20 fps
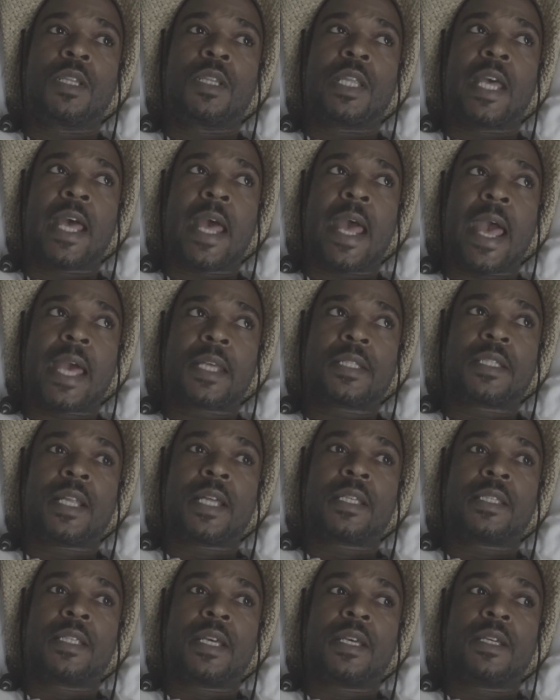that acts
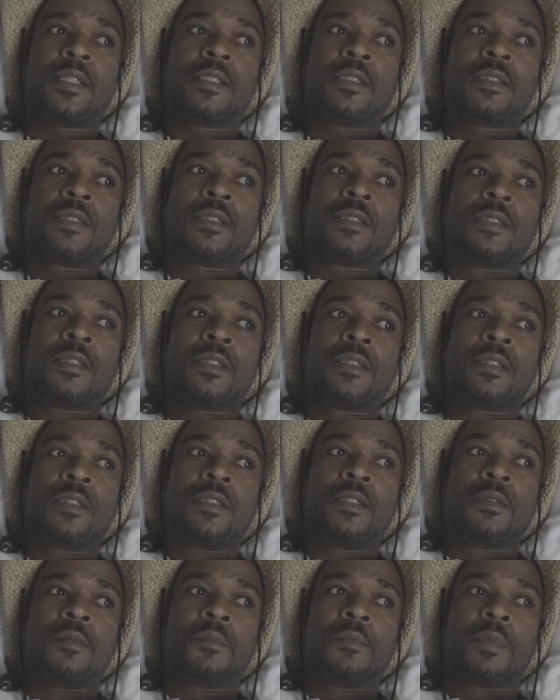like that,
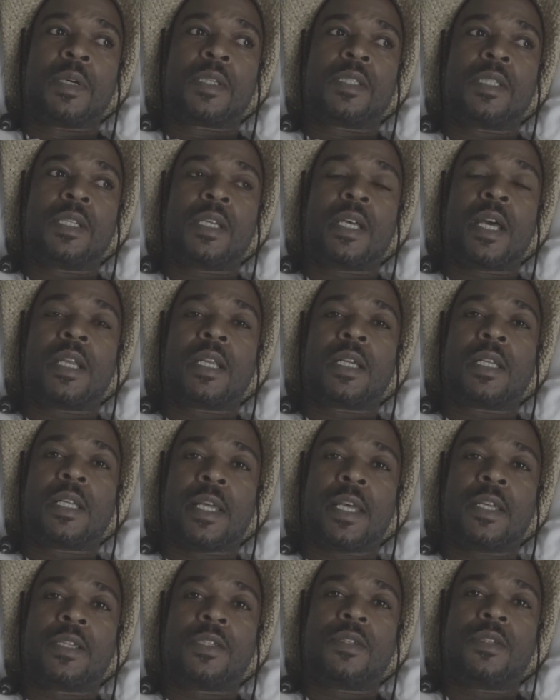but she kind of
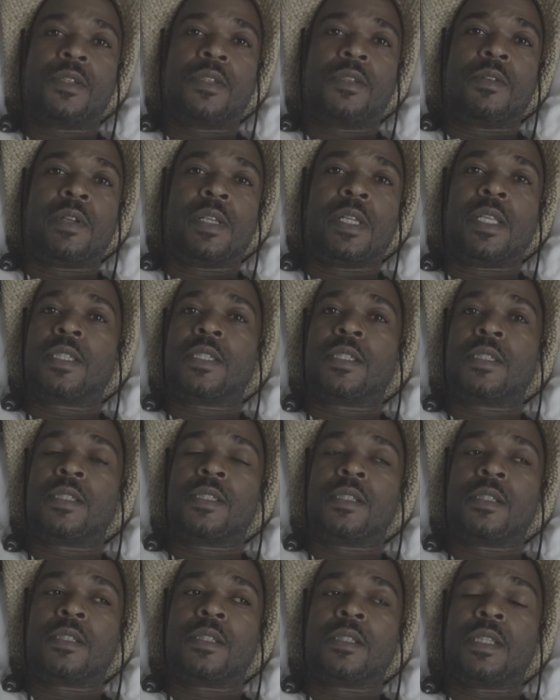clings to you and listens